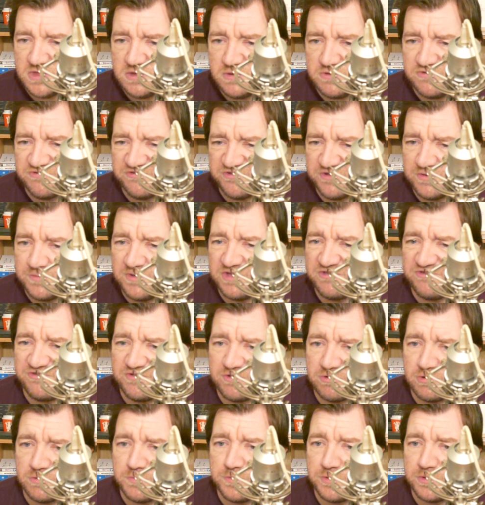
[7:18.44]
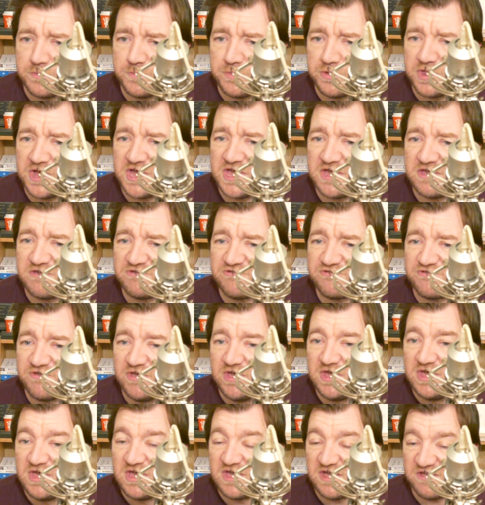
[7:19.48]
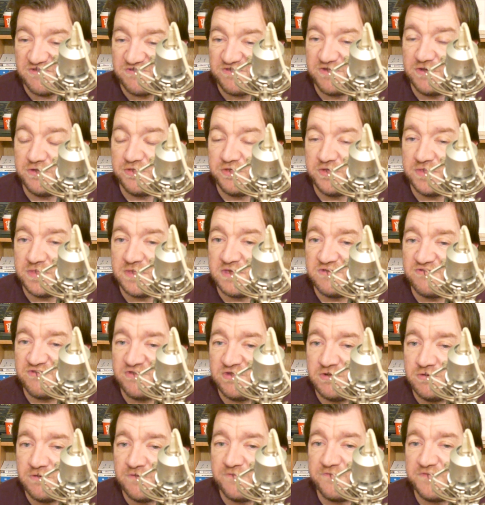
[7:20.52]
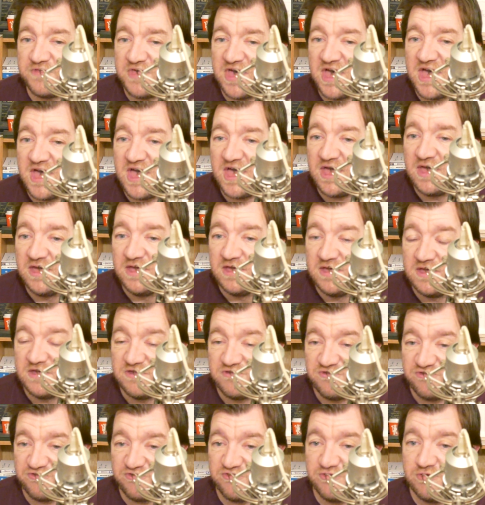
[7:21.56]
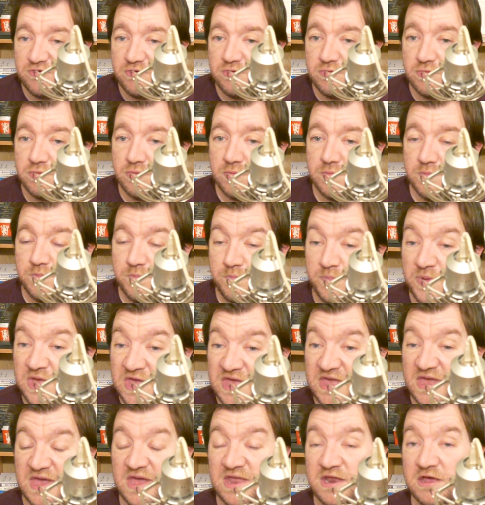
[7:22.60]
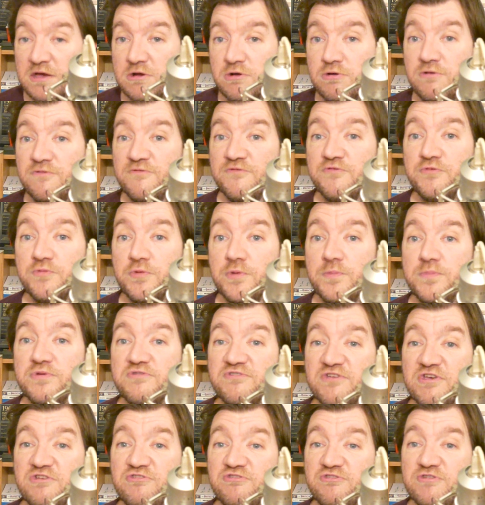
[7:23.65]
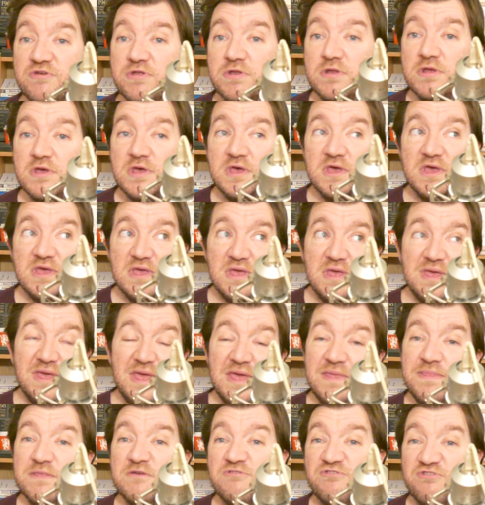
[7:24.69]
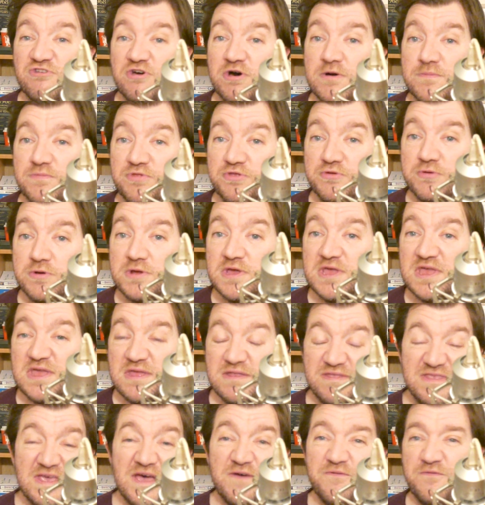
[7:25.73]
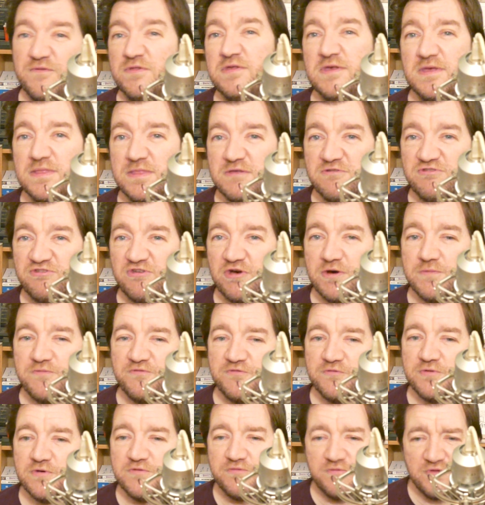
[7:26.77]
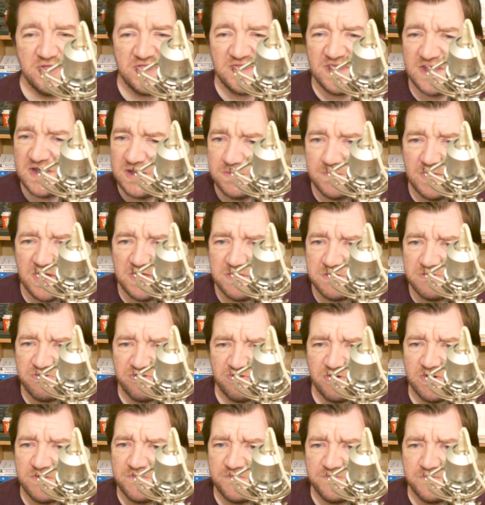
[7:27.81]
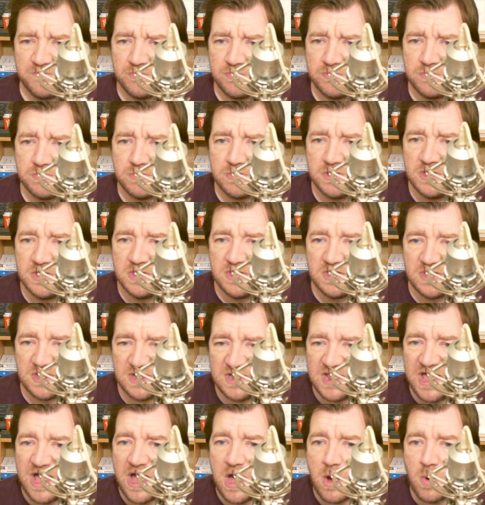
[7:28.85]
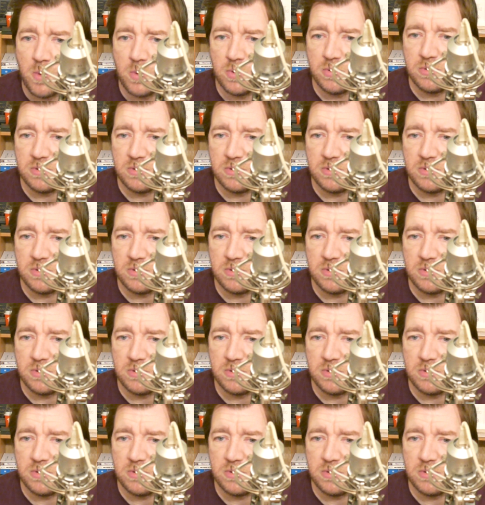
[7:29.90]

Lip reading: still missing a couple of players, I still think there's enough there to be in a comfortable position in the top three, definitely in the top four. If we didn't make the top four now,